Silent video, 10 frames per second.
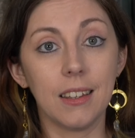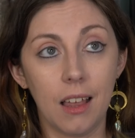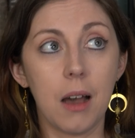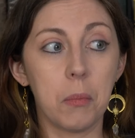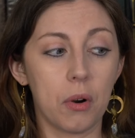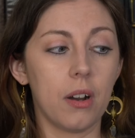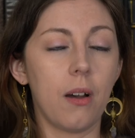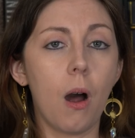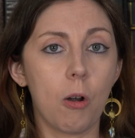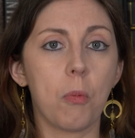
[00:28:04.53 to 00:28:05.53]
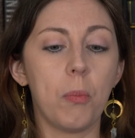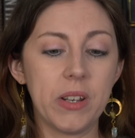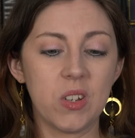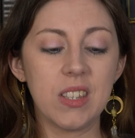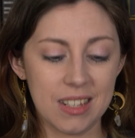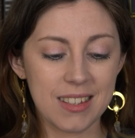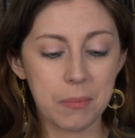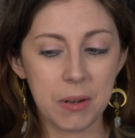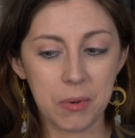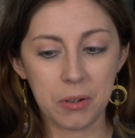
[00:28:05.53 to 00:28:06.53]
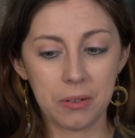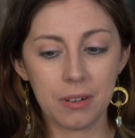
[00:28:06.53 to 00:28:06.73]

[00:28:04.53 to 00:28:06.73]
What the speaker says: lot more honorable mentions in September